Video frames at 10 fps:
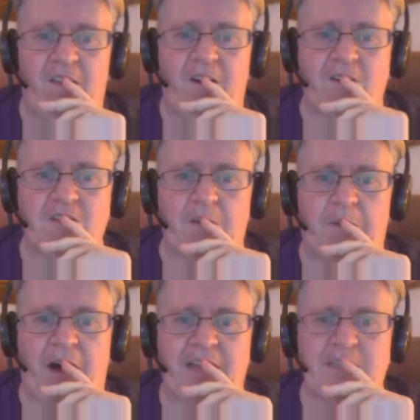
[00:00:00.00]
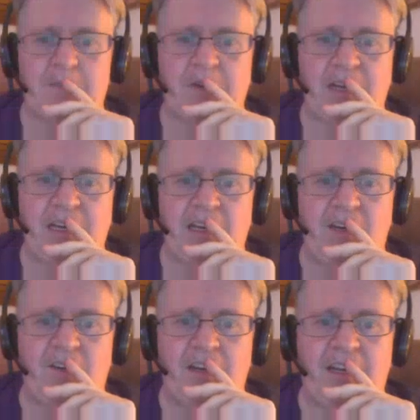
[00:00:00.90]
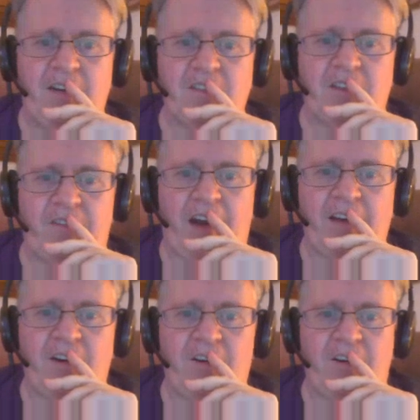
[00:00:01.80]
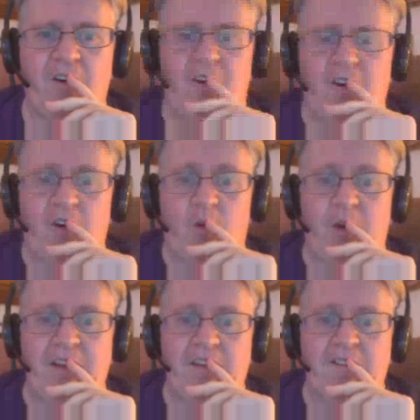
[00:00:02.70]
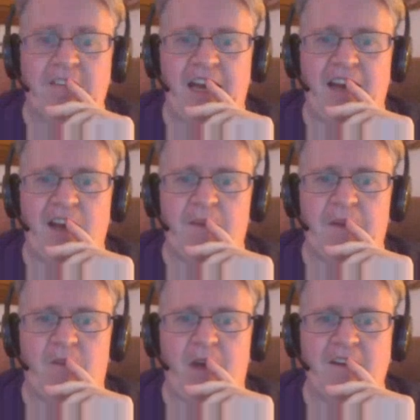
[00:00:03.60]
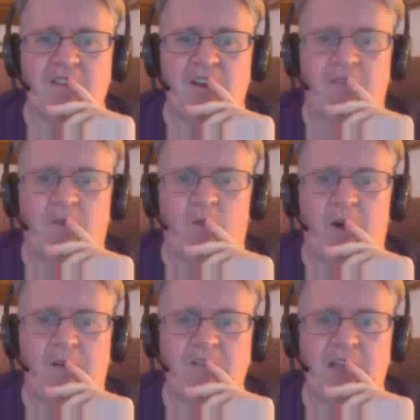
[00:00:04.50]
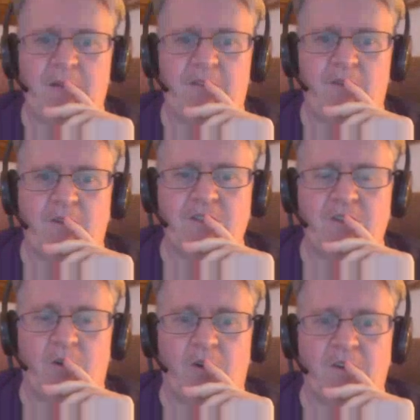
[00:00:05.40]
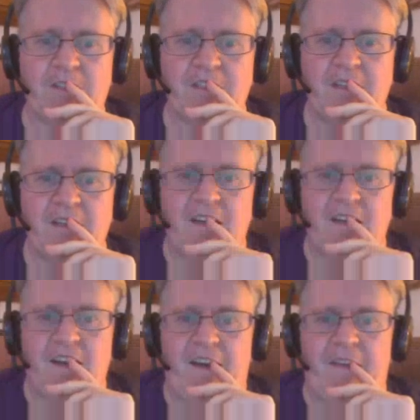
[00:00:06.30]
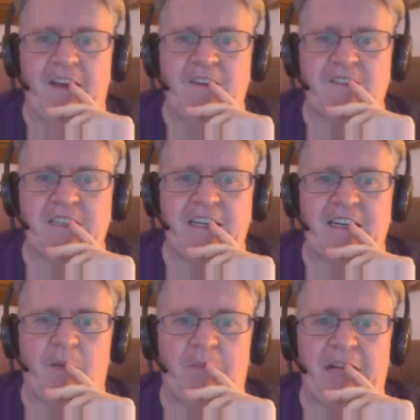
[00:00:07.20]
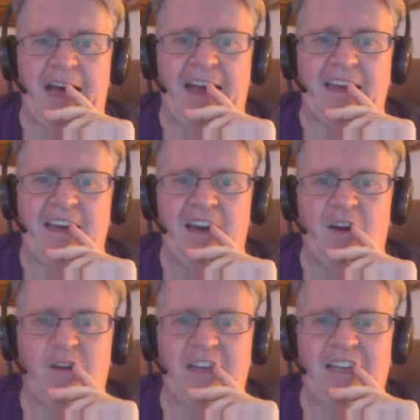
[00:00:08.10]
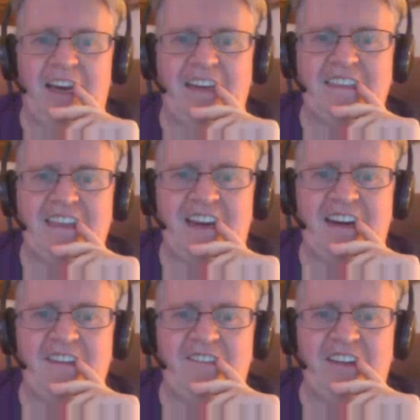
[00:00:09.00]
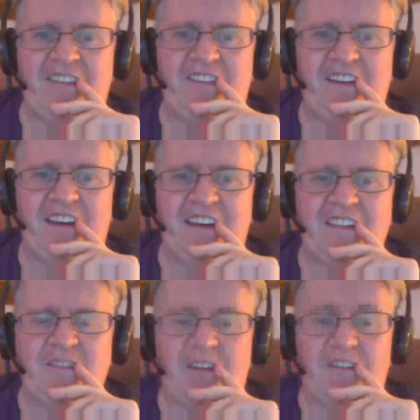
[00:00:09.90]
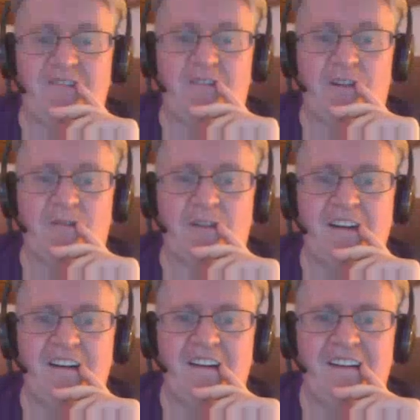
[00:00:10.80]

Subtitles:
There's a possibility you could get yourself out of here. Quickly, you stand up and ready yourself for whatever's coming through those doors. And then you see it, a black, hairy leg, tentatively feeling its way forward.